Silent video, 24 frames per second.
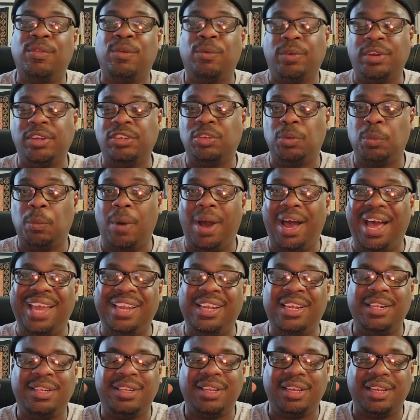the reason
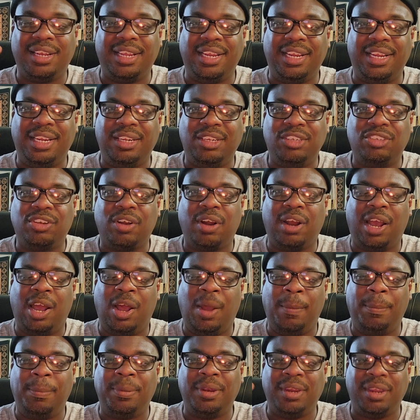why delays are
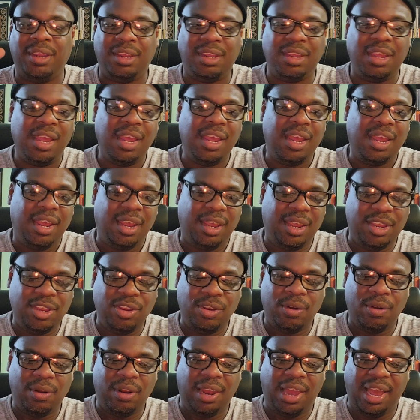happening in
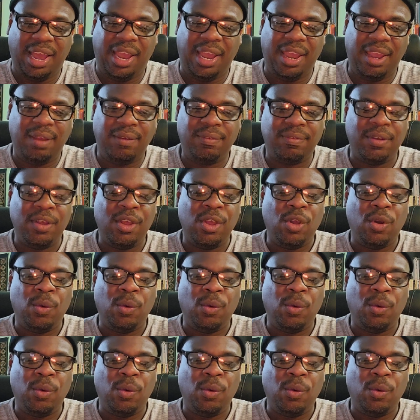your life.